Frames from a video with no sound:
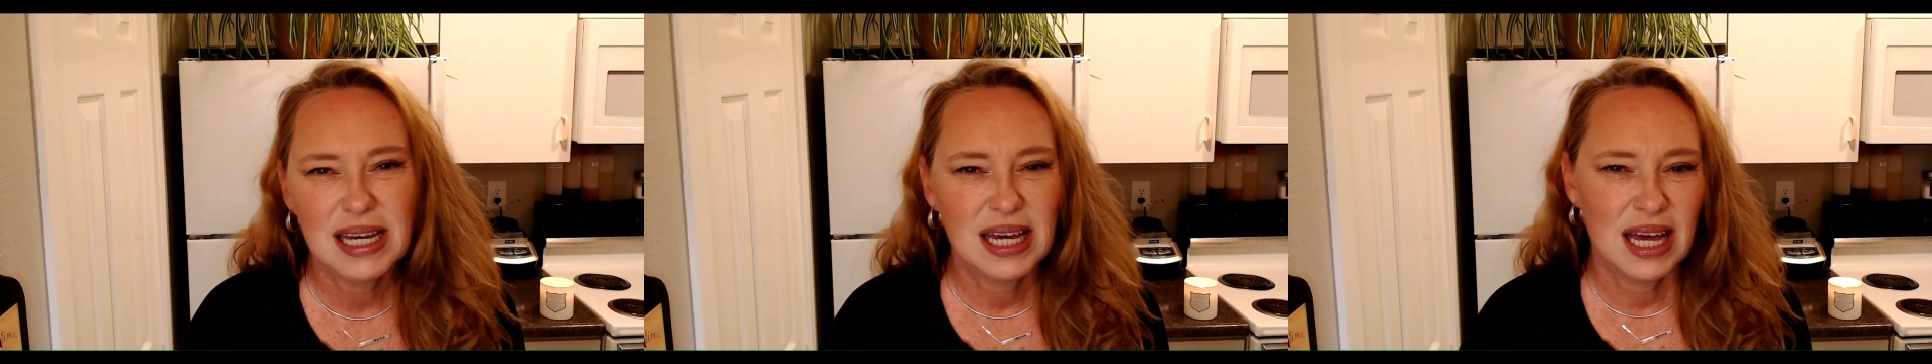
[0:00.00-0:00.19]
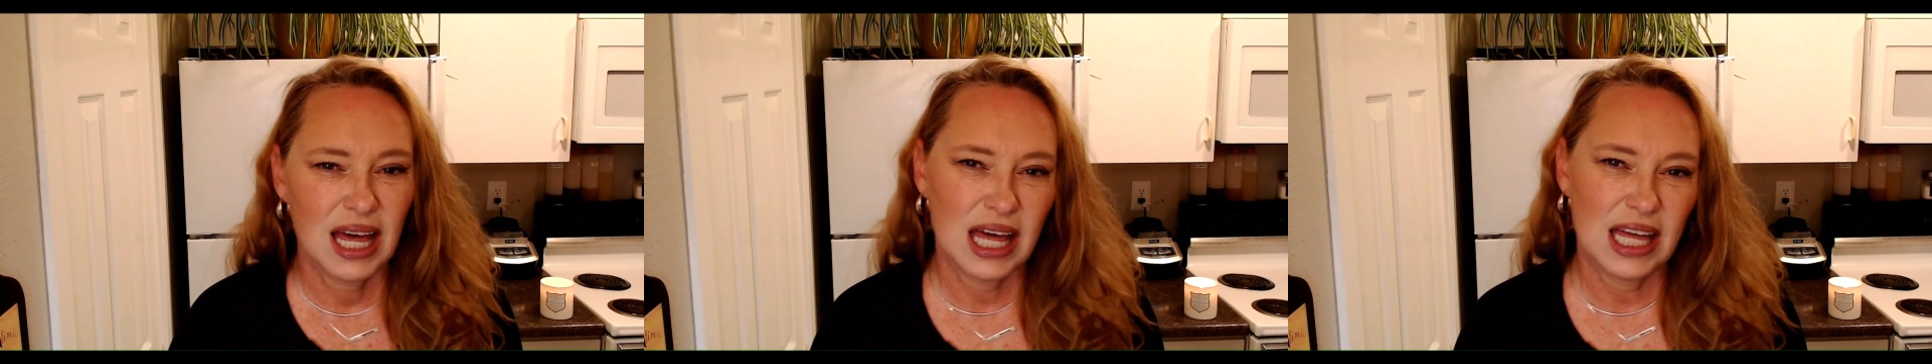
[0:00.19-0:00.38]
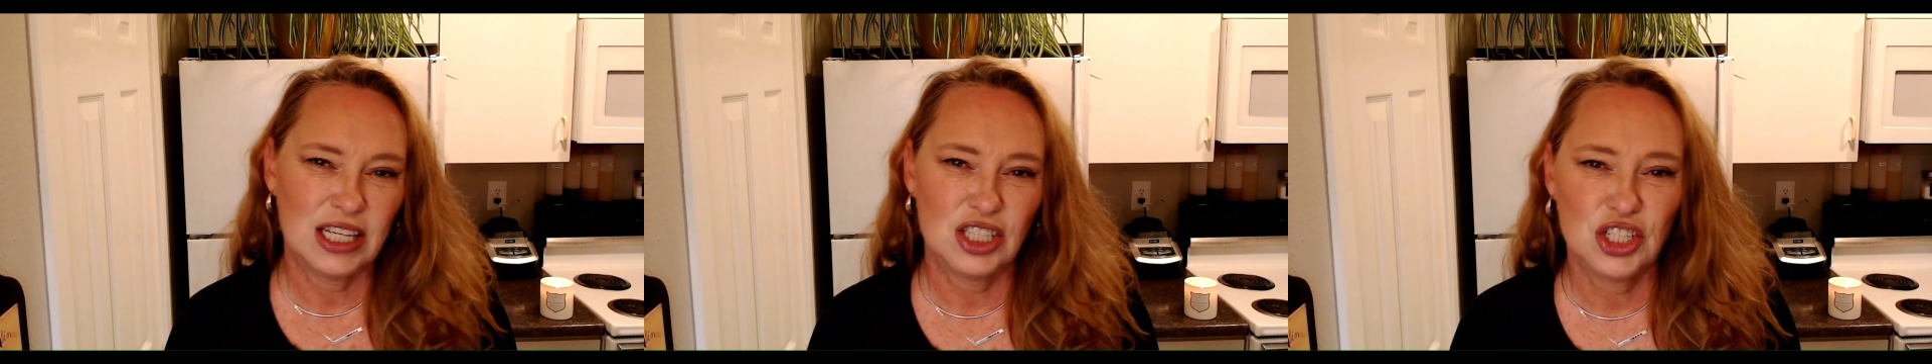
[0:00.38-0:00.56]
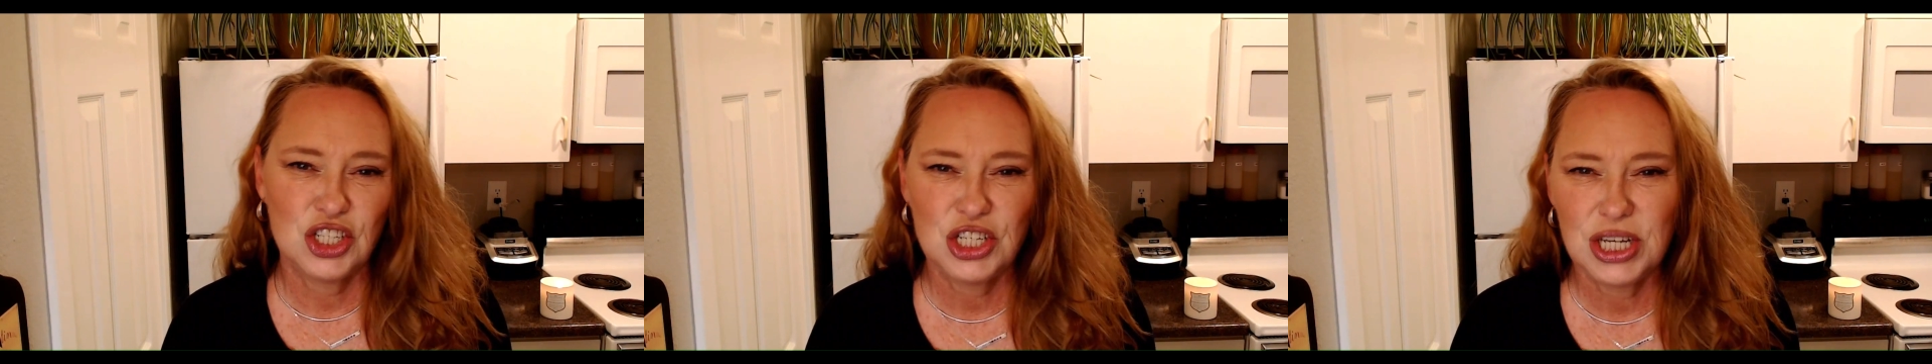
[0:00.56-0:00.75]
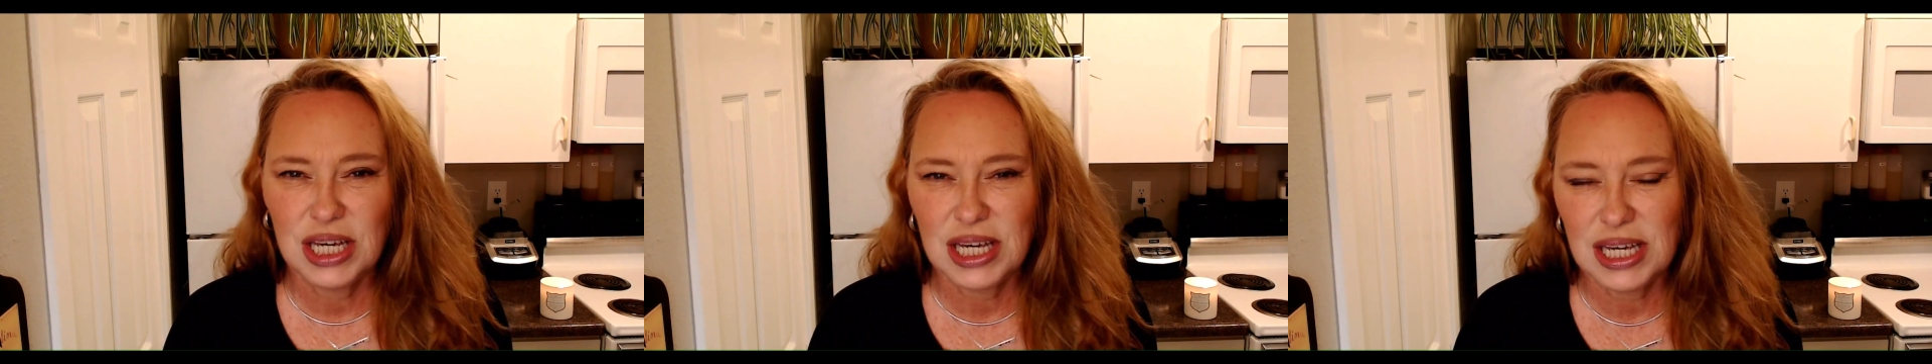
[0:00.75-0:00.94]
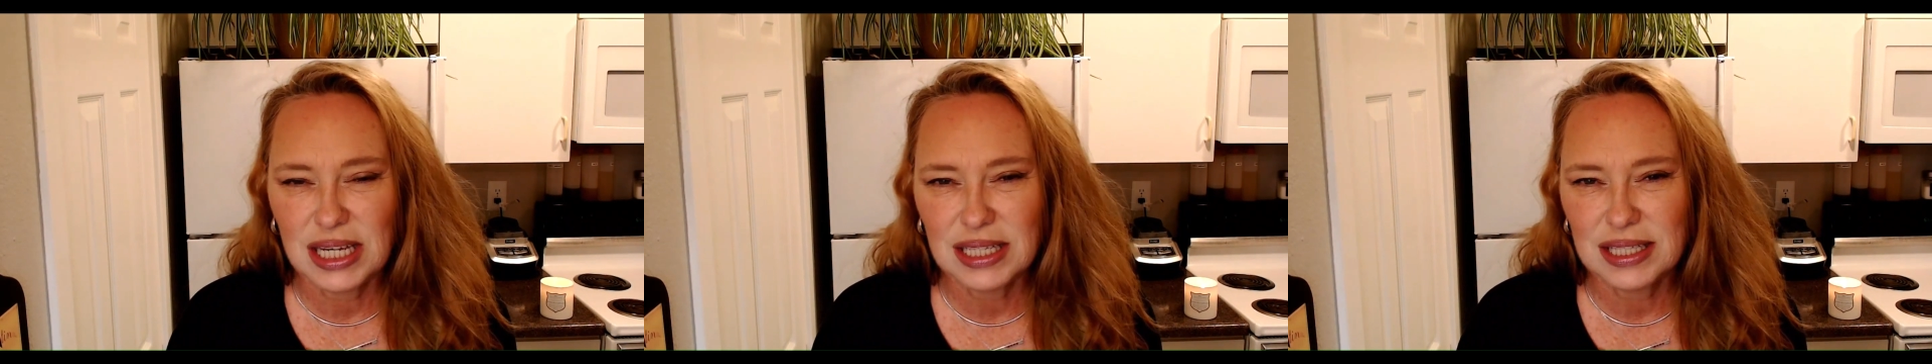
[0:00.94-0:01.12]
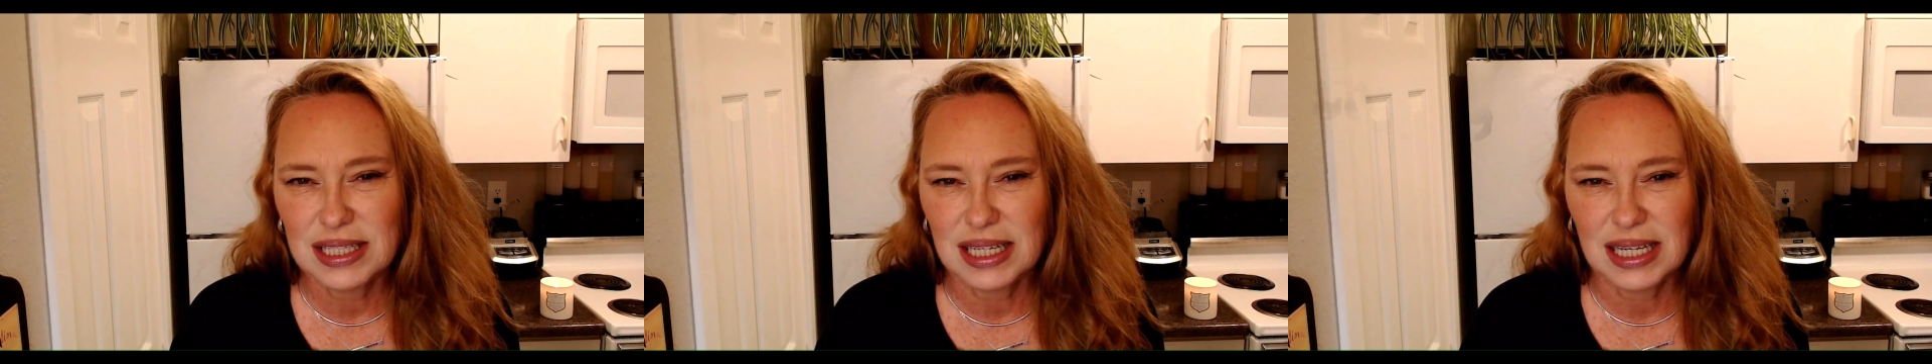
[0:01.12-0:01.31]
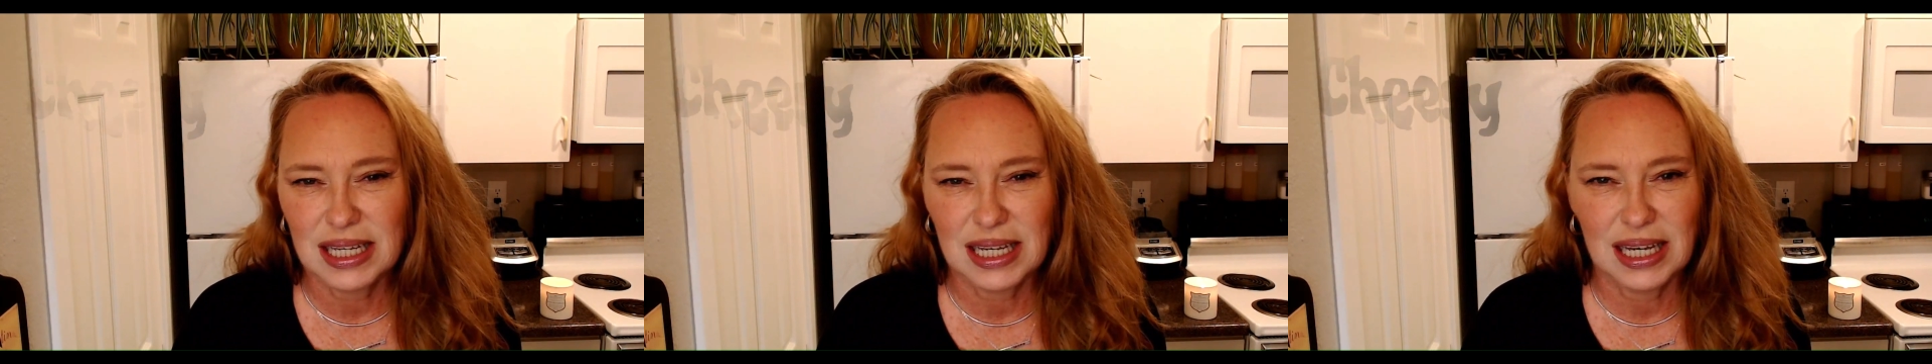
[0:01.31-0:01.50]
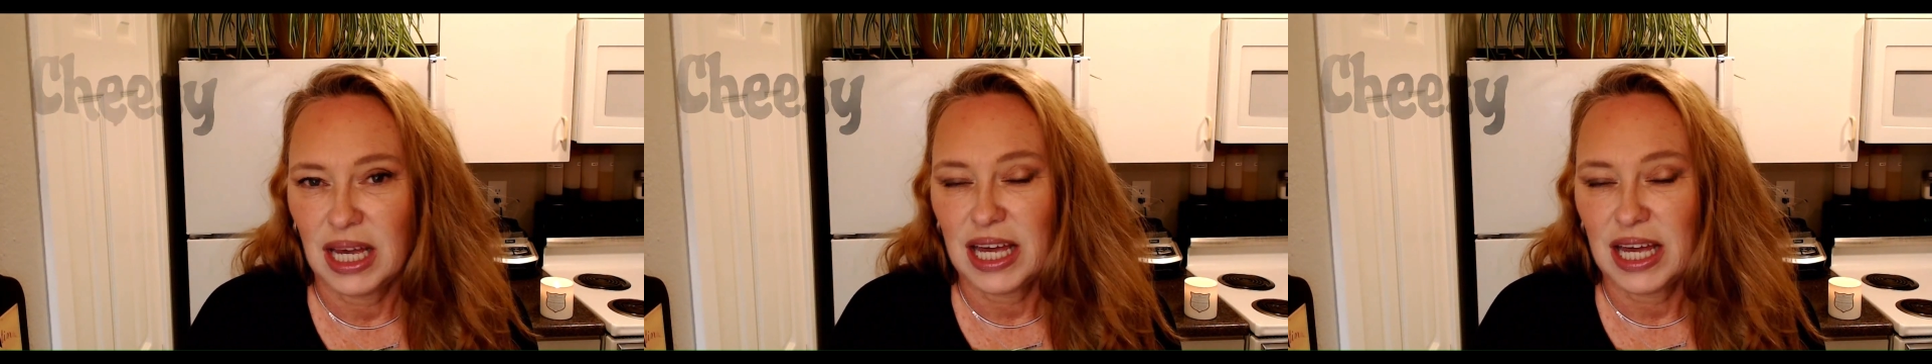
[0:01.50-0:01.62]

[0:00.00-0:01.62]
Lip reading: and cheesy.